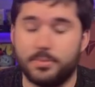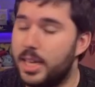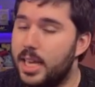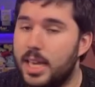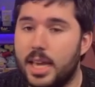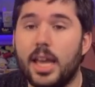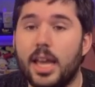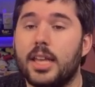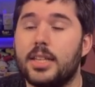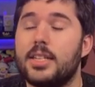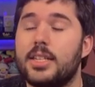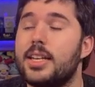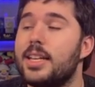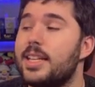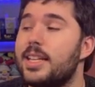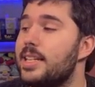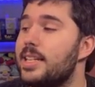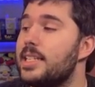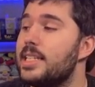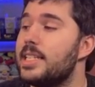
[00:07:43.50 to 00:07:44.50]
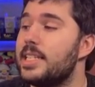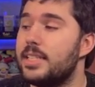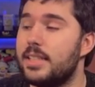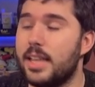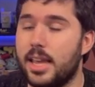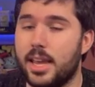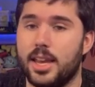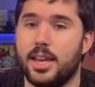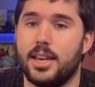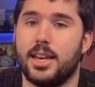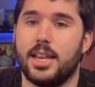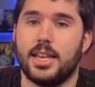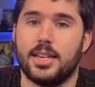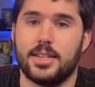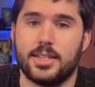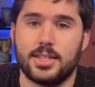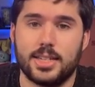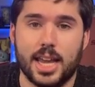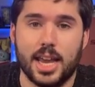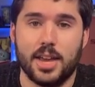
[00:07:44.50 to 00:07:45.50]
it's an insane
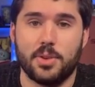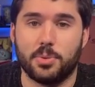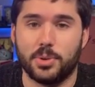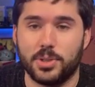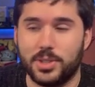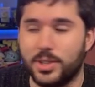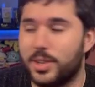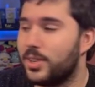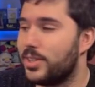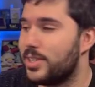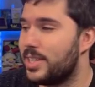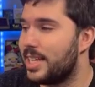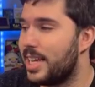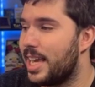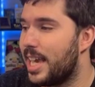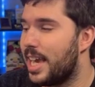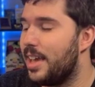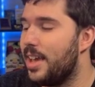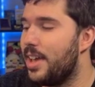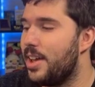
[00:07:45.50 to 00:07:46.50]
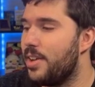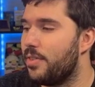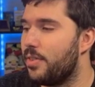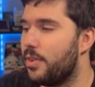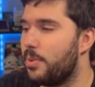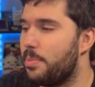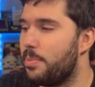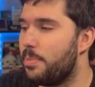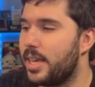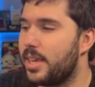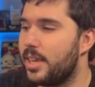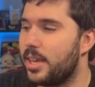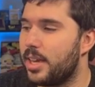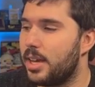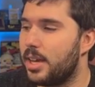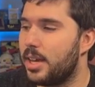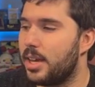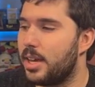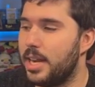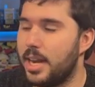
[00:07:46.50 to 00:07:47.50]
return to get for picking
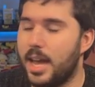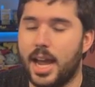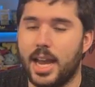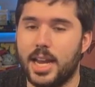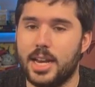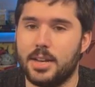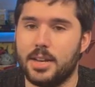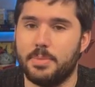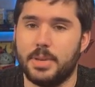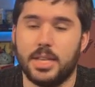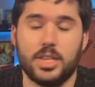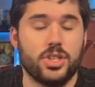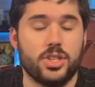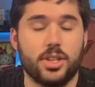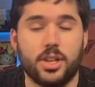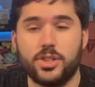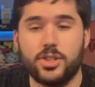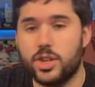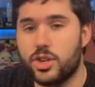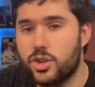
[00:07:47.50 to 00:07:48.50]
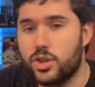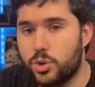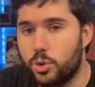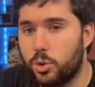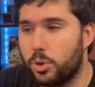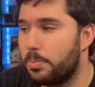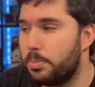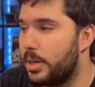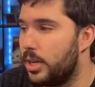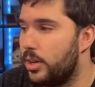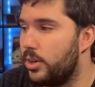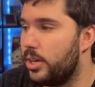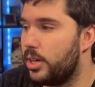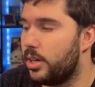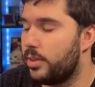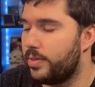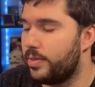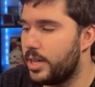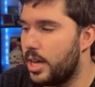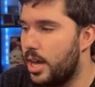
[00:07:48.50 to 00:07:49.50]
up an item in such a short period
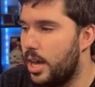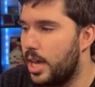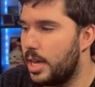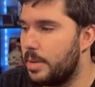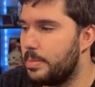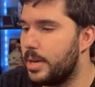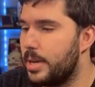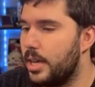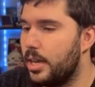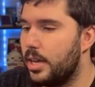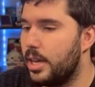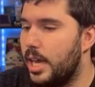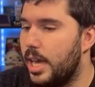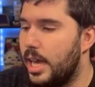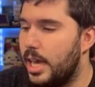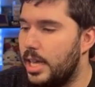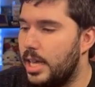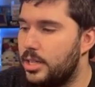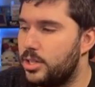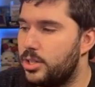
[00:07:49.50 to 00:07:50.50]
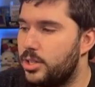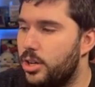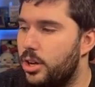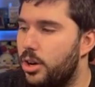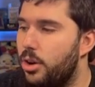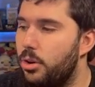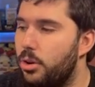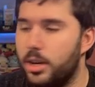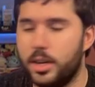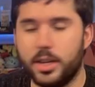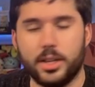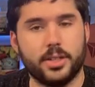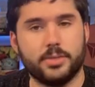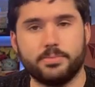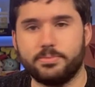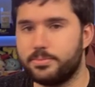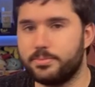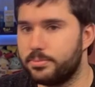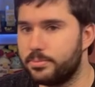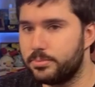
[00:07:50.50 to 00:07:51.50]
of time. And so,
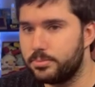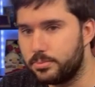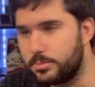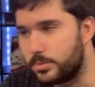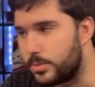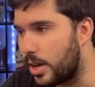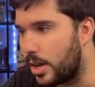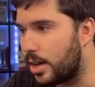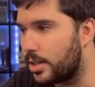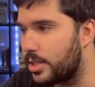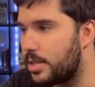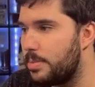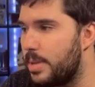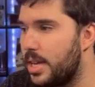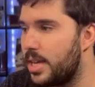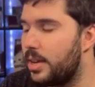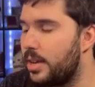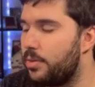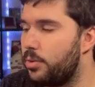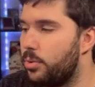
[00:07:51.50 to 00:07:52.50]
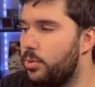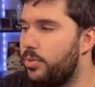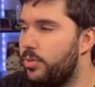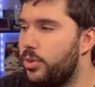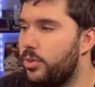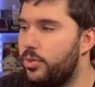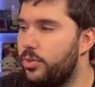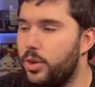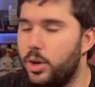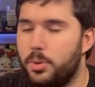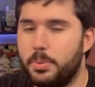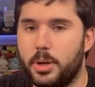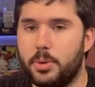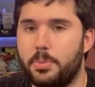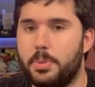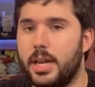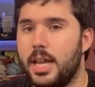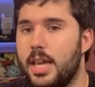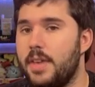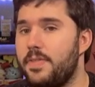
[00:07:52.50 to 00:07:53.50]
not to make everyone feel FOMO,
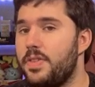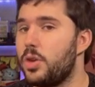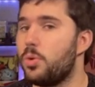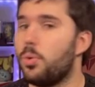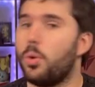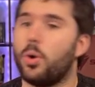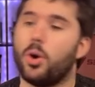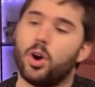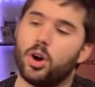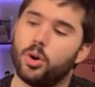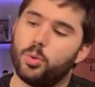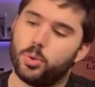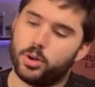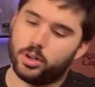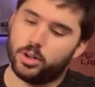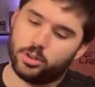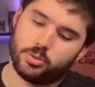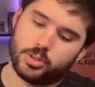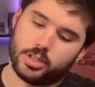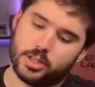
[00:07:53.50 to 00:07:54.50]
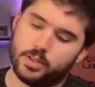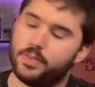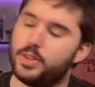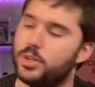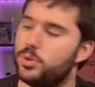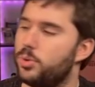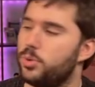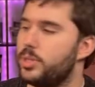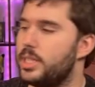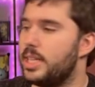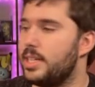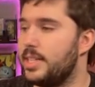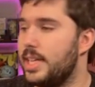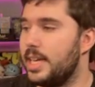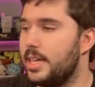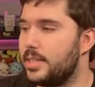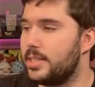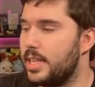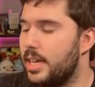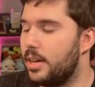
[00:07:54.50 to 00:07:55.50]
but if you are one of those individuals that
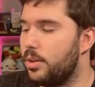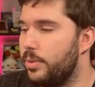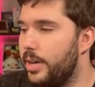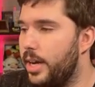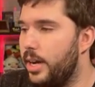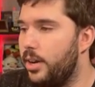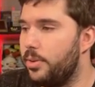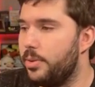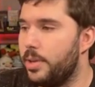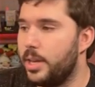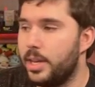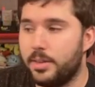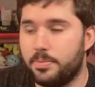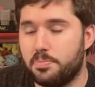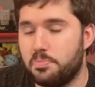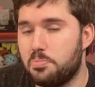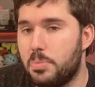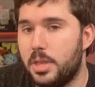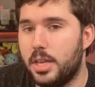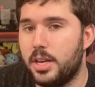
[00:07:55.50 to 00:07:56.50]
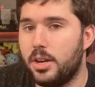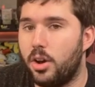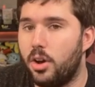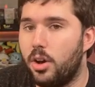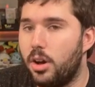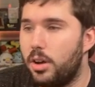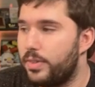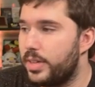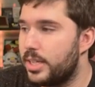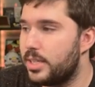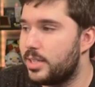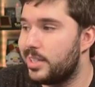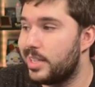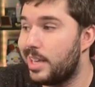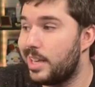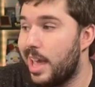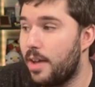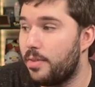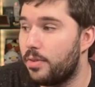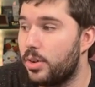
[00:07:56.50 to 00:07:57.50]
takes that route, then
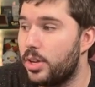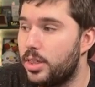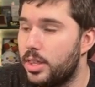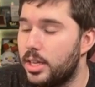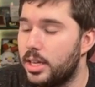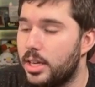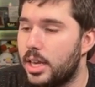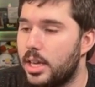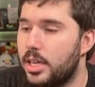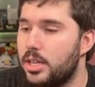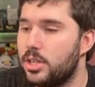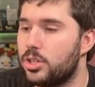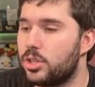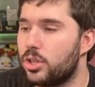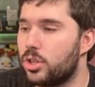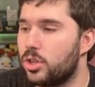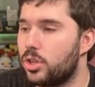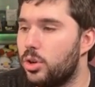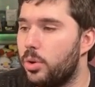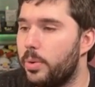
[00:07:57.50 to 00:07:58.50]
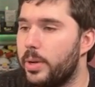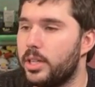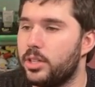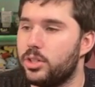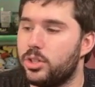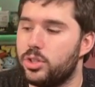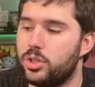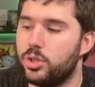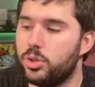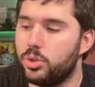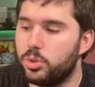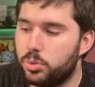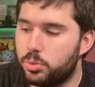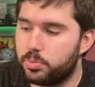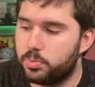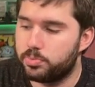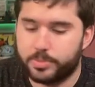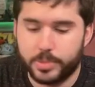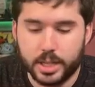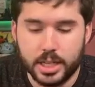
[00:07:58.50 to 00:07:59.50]
obviously everything is going
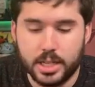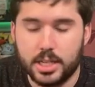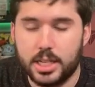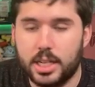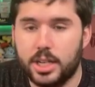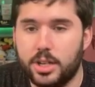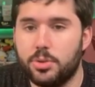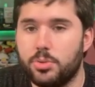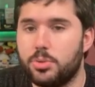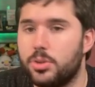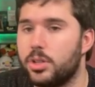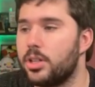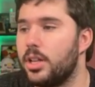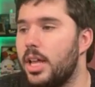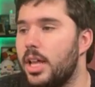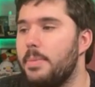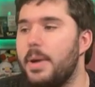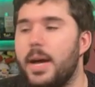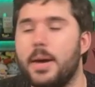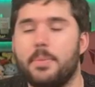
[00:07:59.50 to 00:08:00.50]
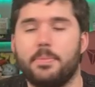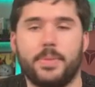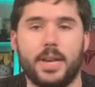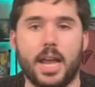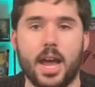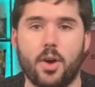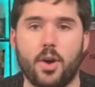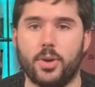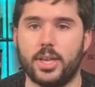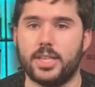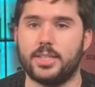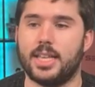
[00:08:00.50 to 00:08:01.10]
to continue to climb up. Now, is